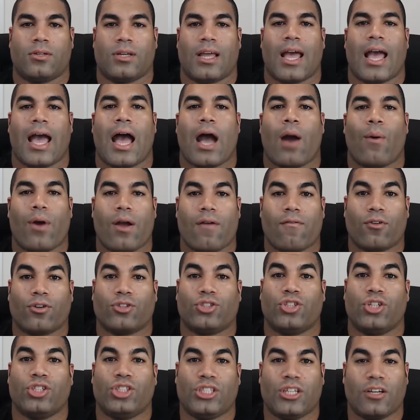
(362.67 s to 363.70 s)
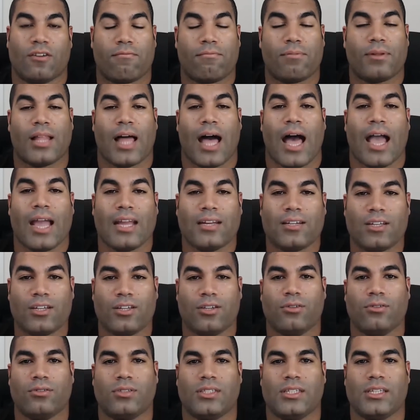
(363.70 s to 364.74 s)
However, should she apply to
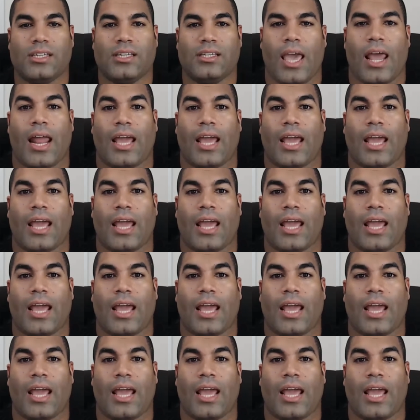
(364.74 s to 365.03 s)
UCs?